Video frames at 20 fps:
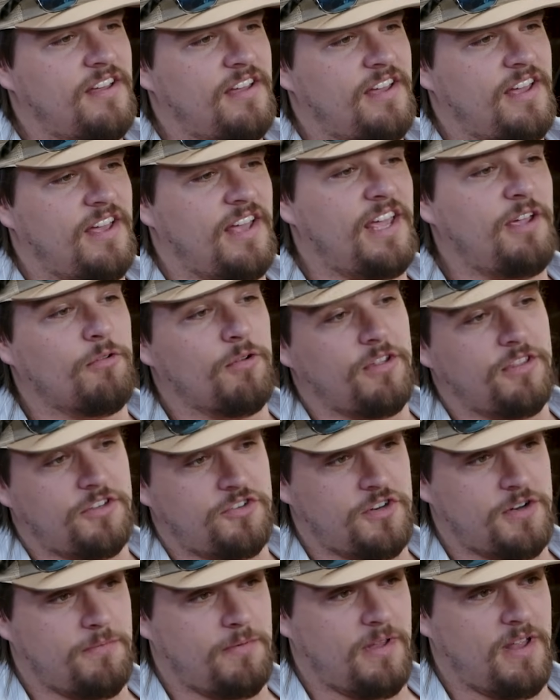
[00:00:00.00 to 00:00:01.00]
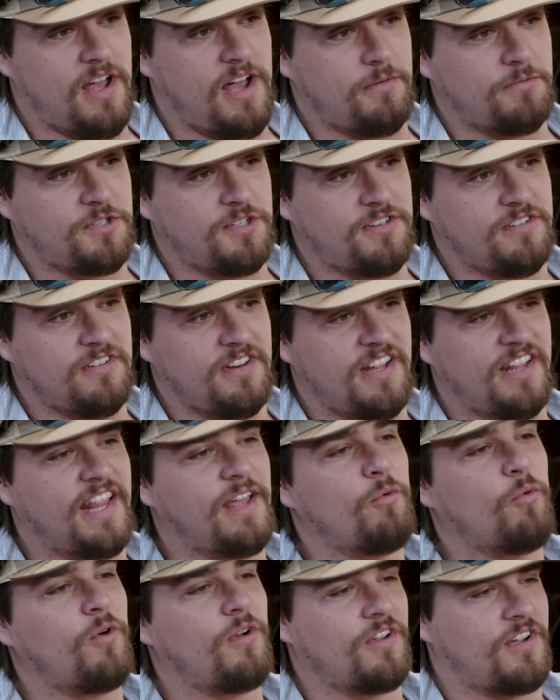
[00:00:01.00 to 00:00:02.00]
he run the triple option, and
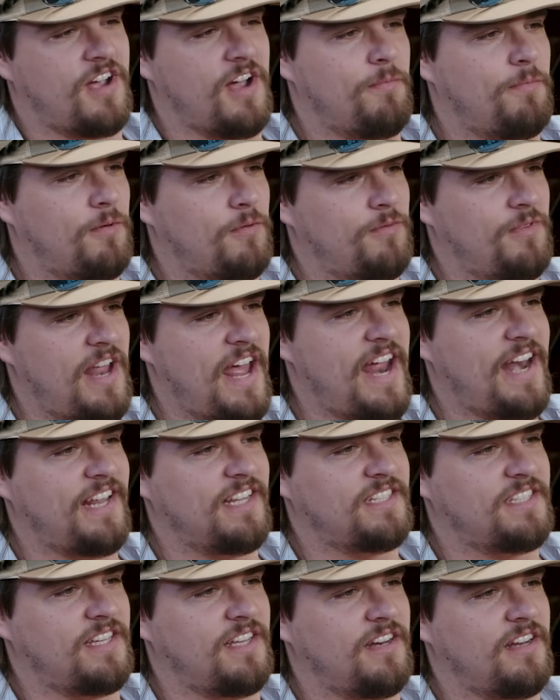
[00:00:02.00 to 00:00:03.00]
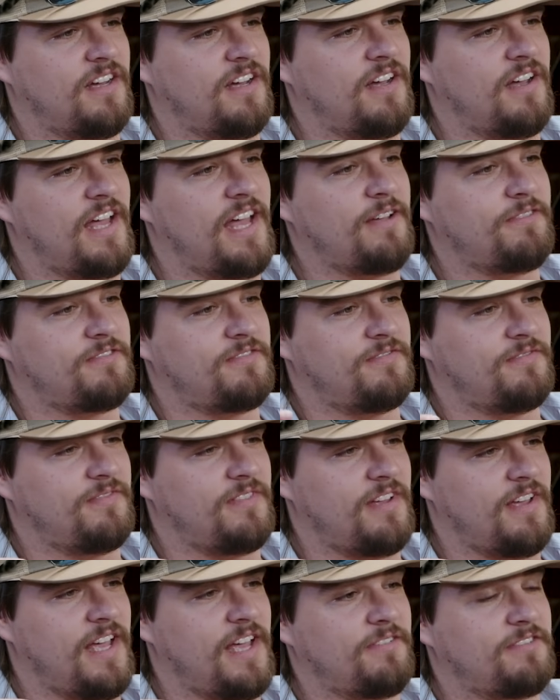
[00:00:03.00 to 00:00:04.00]
they won a couple natties in
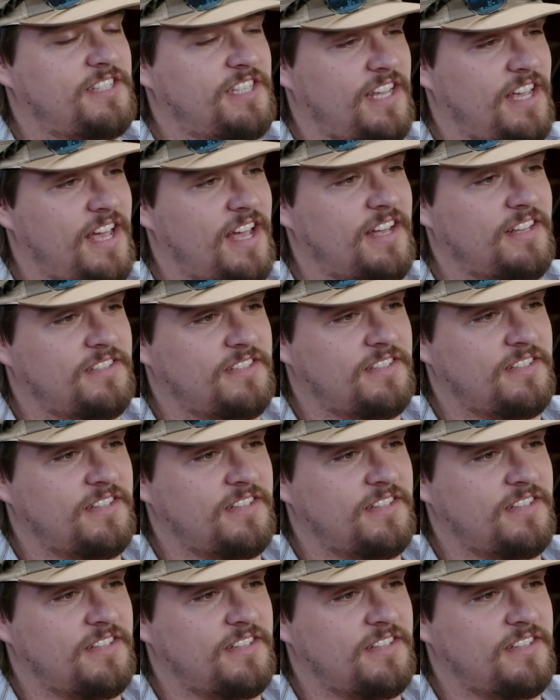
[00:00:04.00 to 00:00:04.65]
FCS.